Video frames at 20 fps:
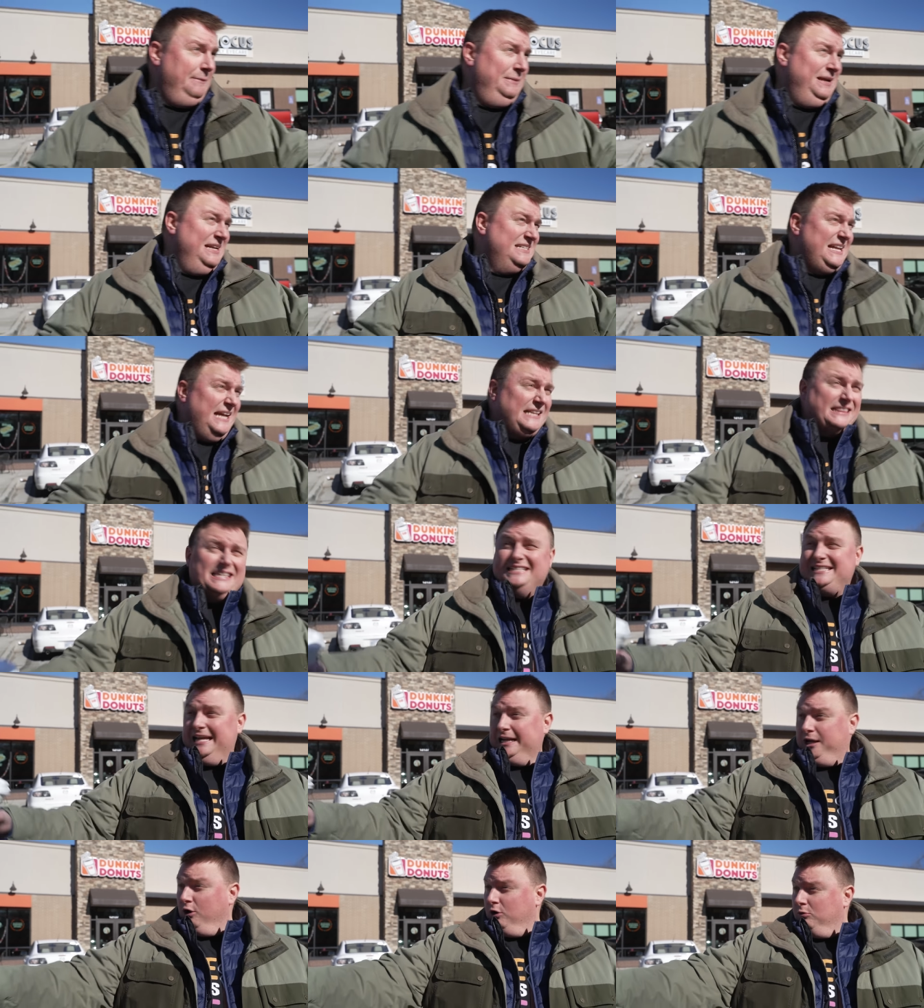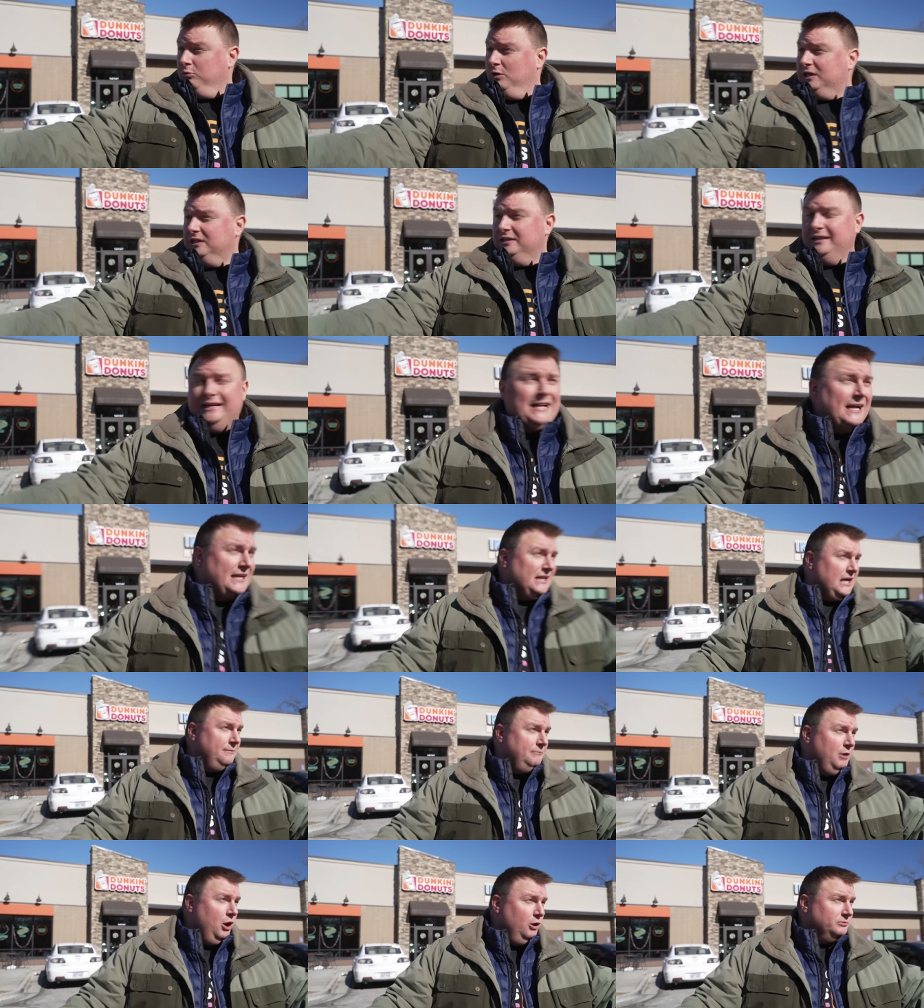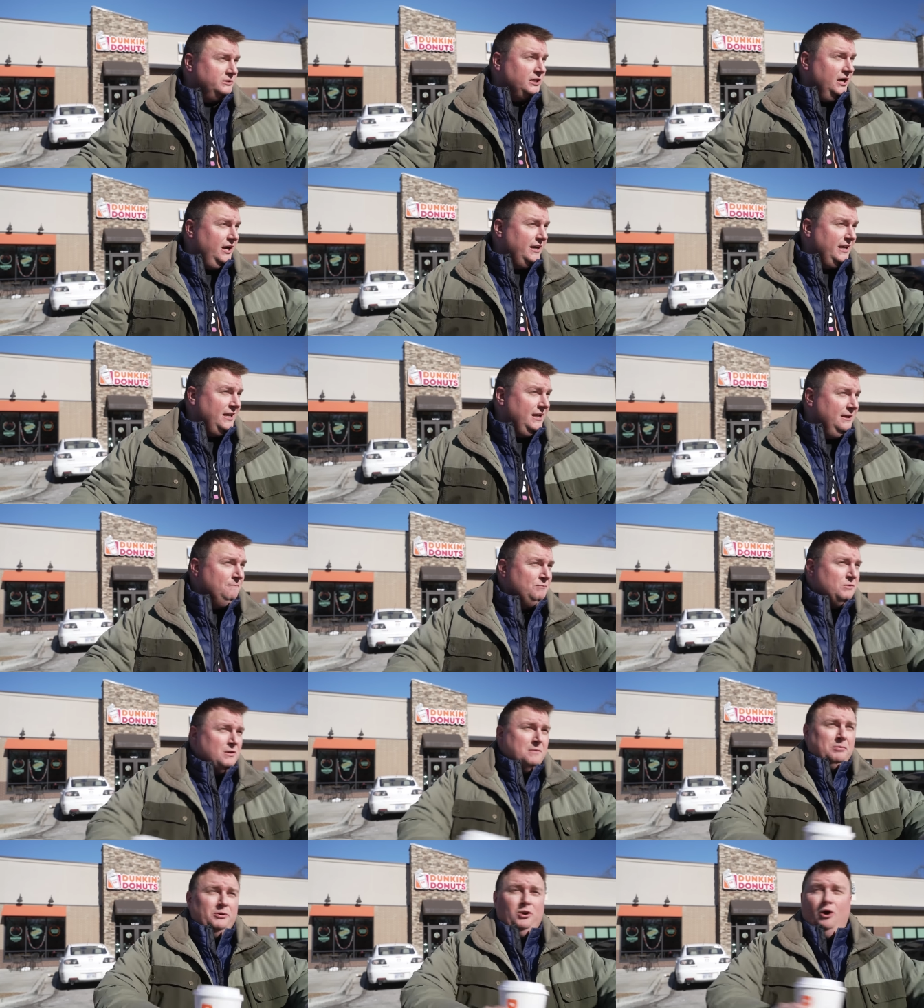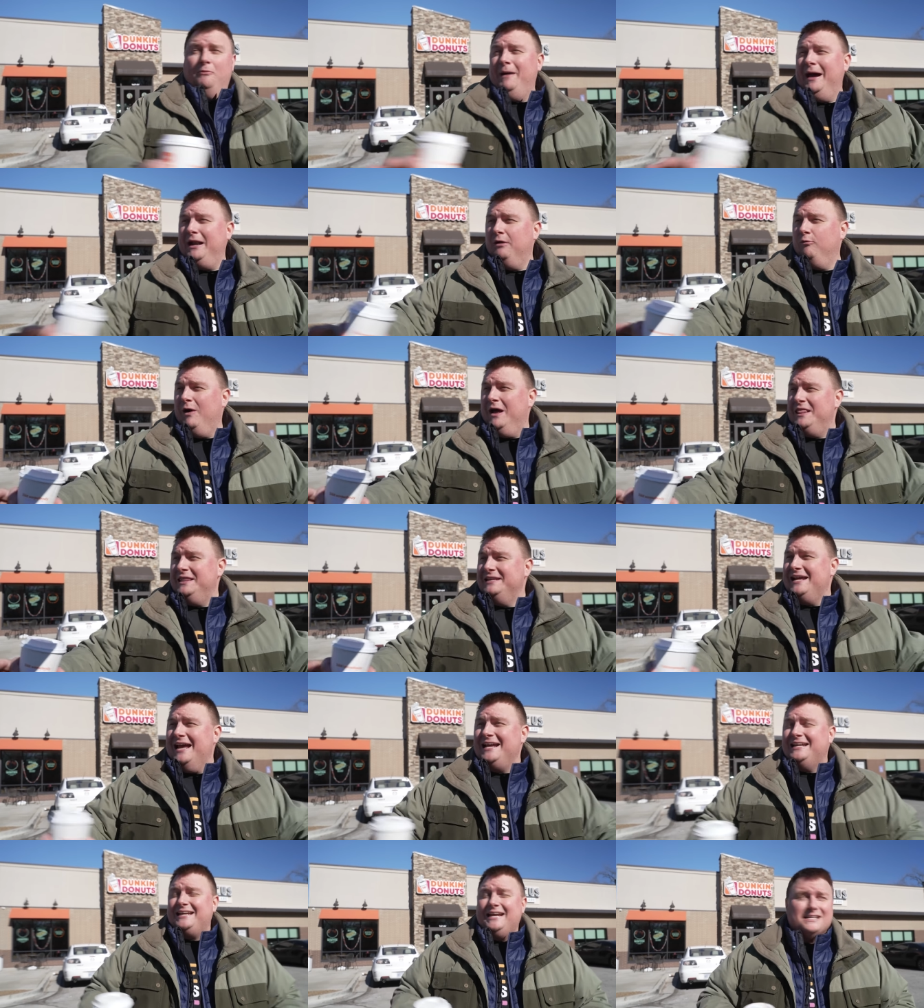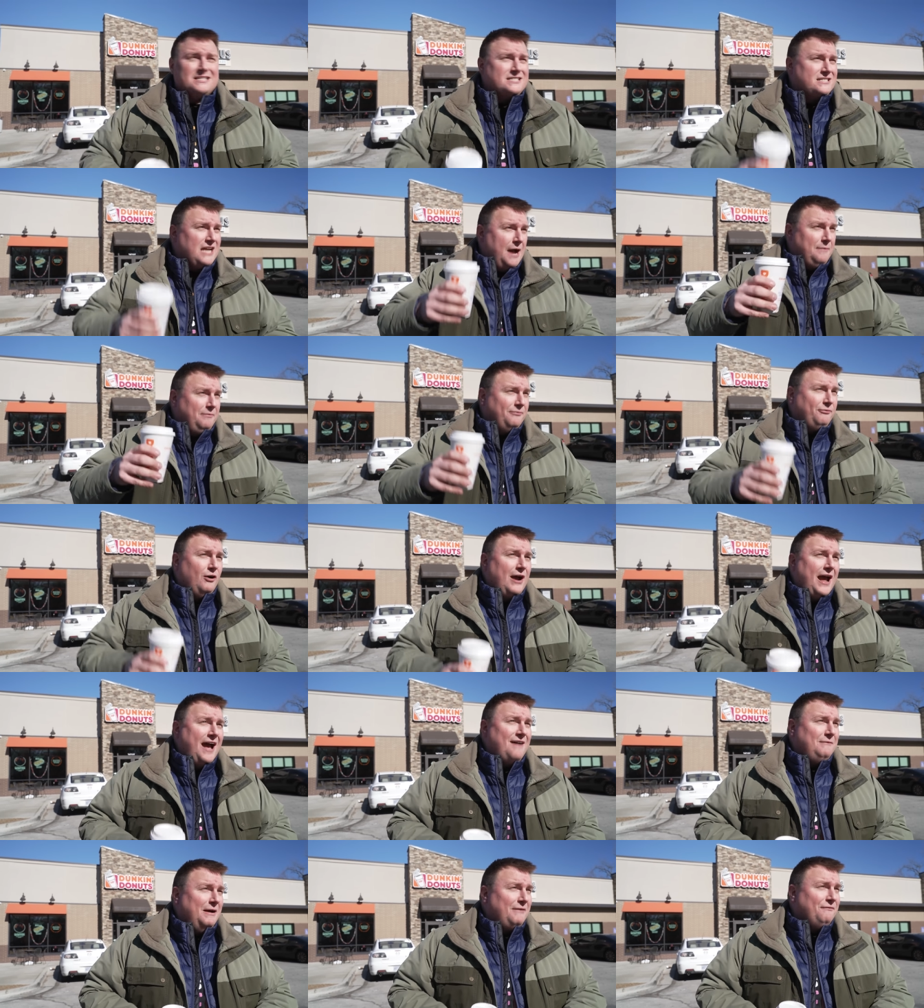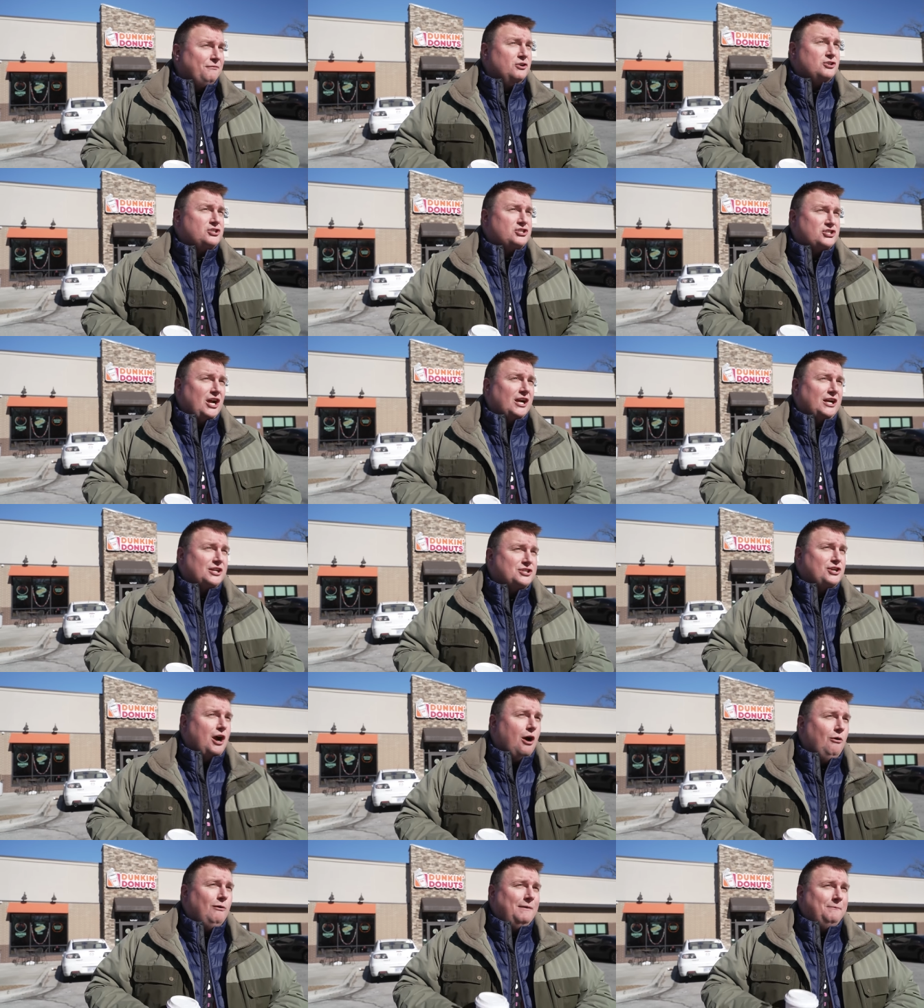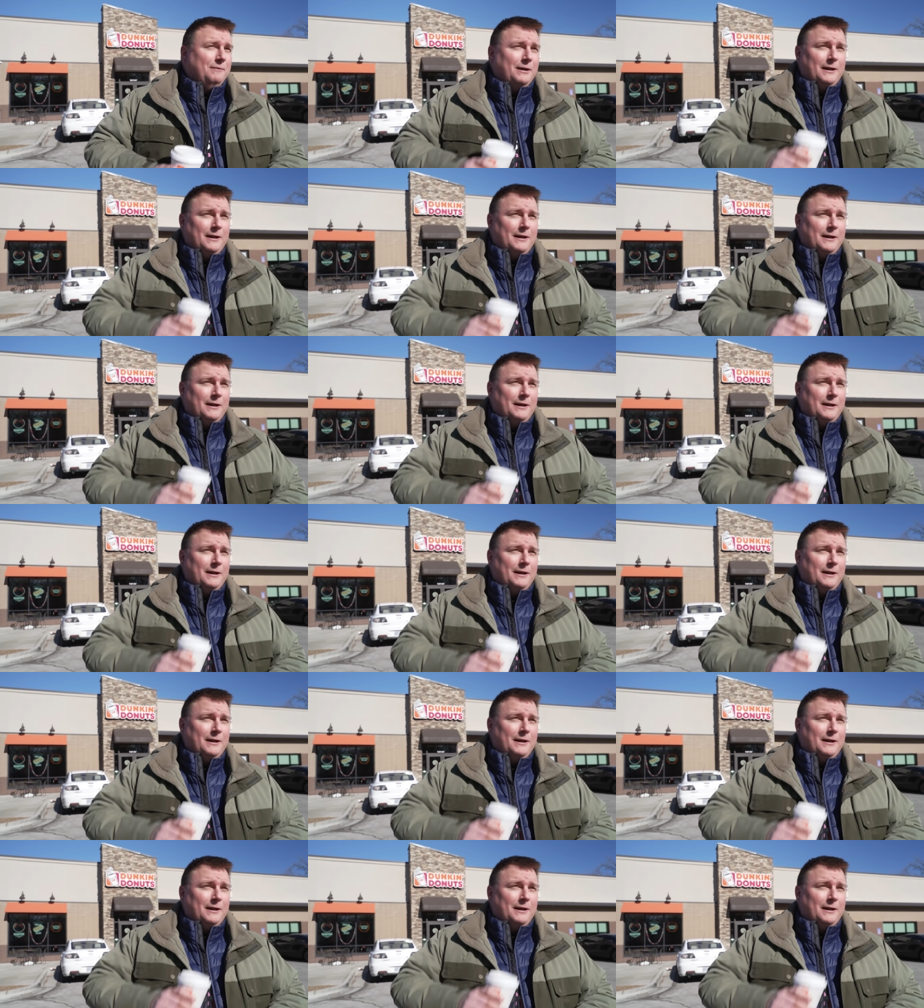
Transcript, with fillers: I mean, it's like this. I go to work clean, I come home dirty, but no matter what, the day can't stop before I have my first chug of Joe in